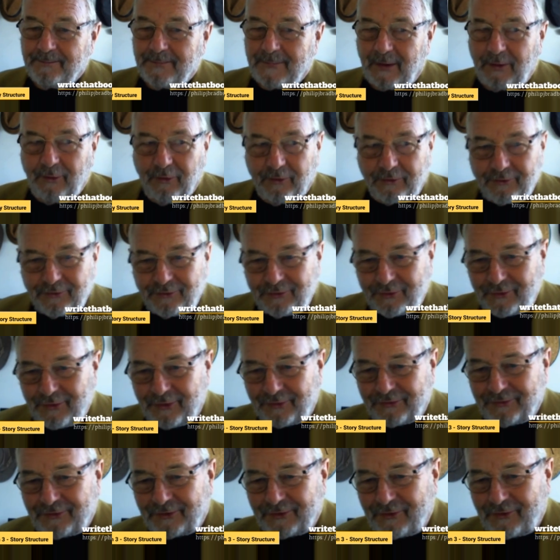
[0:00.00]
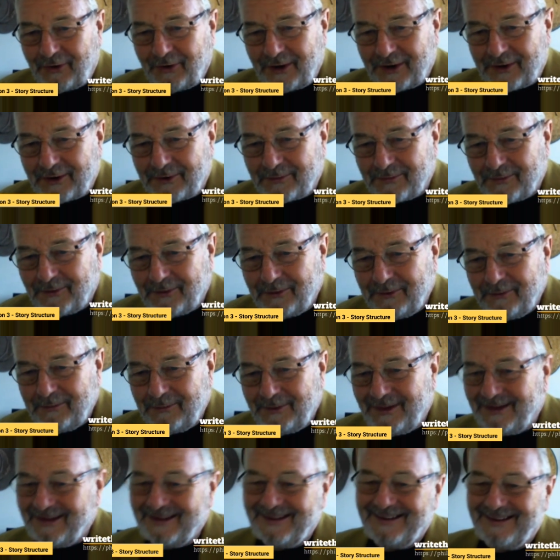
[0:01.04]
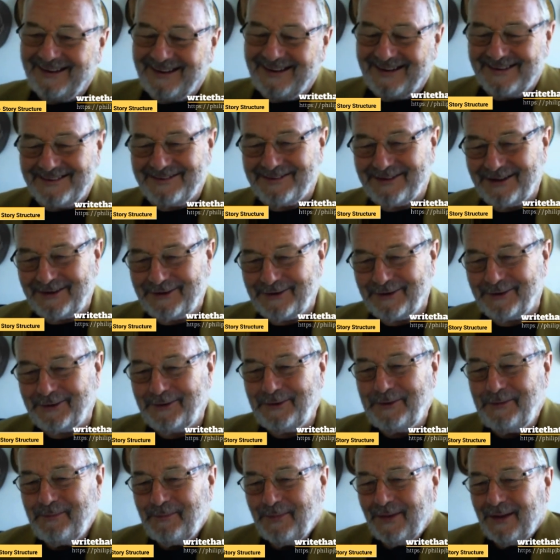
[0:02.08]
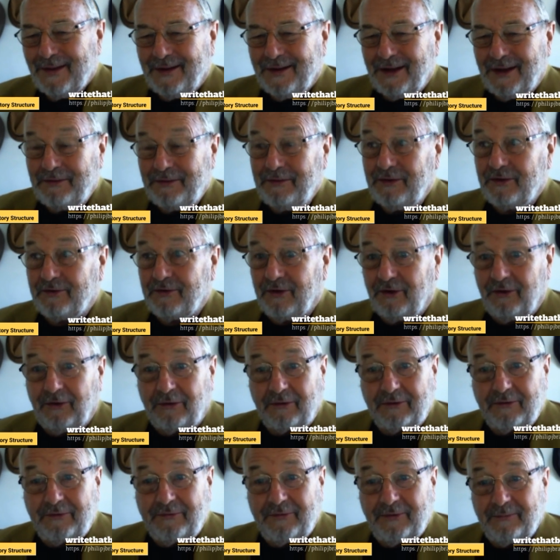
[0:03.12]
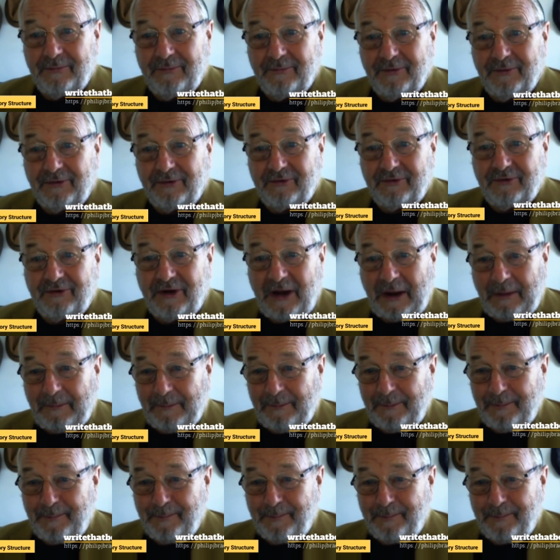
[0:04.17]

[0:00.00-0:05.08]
and looks across the crowded room, as they do. And there's a look from this chap.